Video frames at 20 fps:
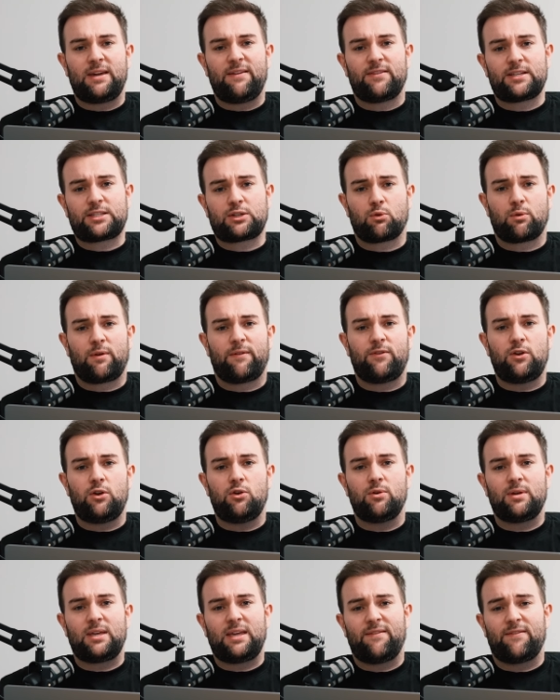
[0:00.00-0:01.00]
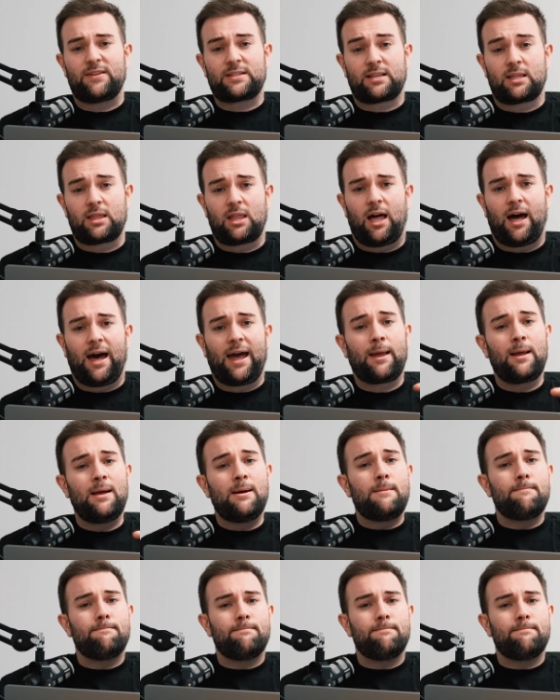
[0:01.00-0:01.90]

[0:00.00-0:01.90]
give us a review, give us a like.